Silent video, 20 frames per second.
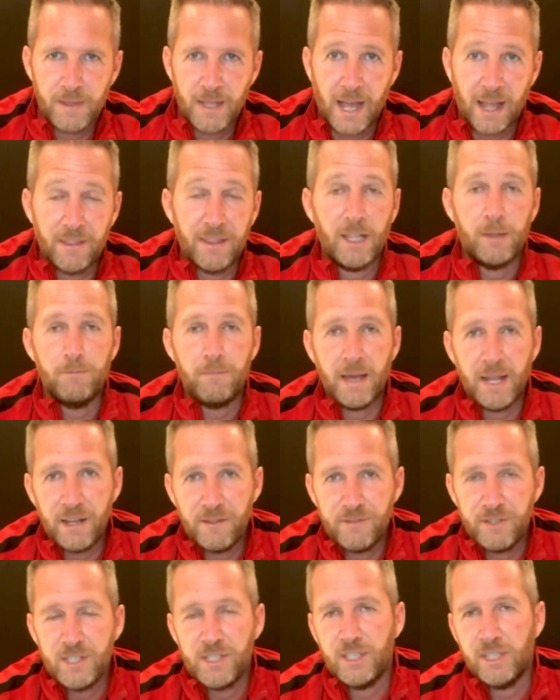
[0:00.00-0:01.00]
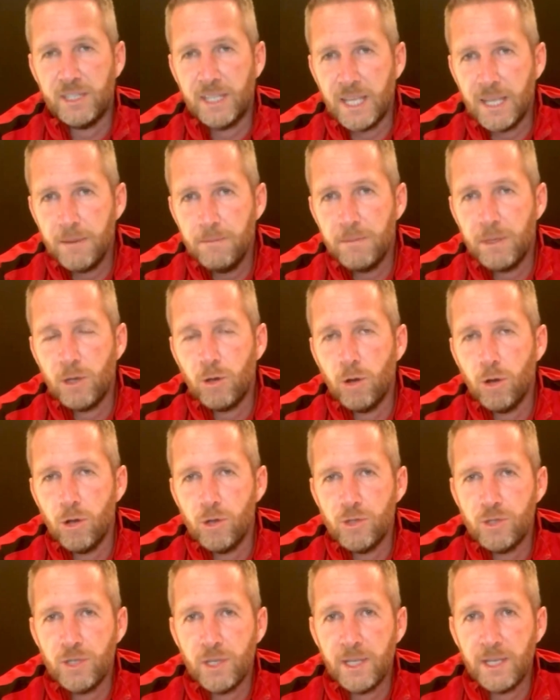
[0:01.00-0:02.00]
And that benefits the team
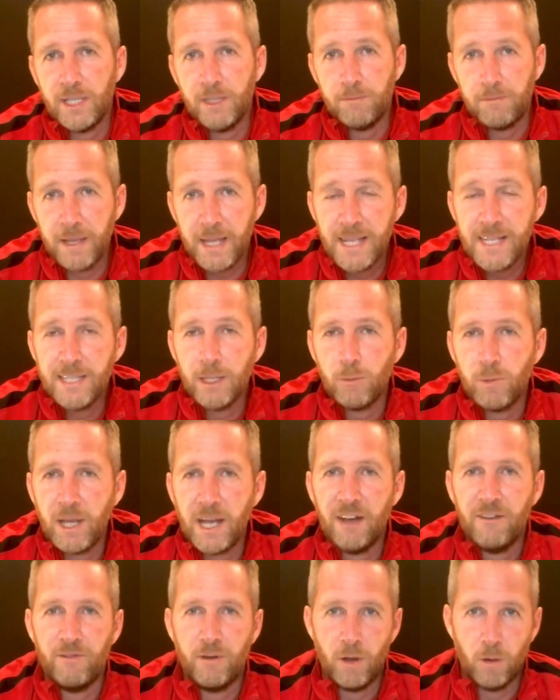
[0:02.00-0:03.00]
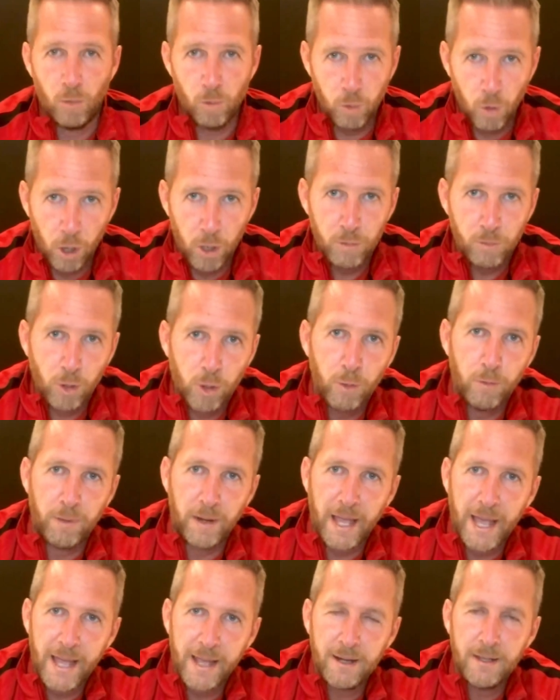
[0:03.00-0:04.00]
because it means that we have one more
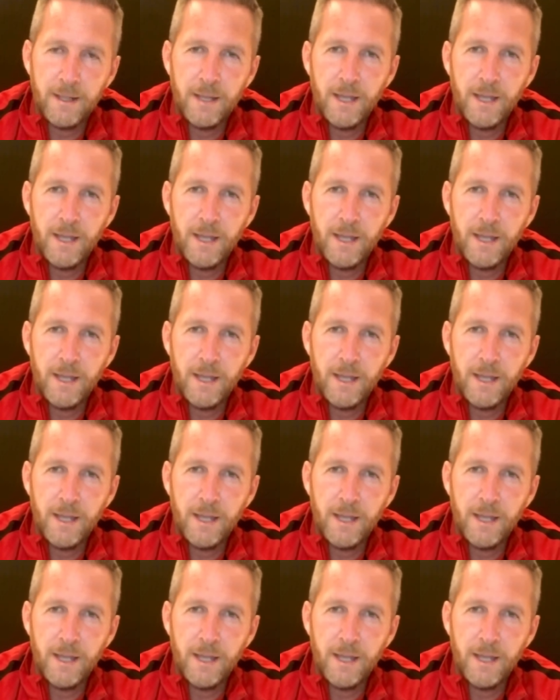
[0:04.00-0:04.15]
player